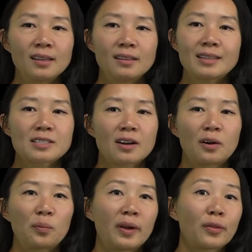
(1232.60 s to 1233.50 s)
Let's
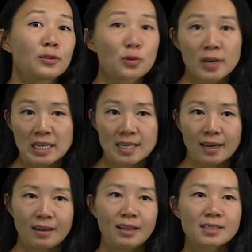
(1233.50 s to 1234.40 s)
start with joining
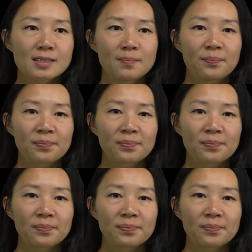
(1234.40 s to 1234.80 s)
techniques.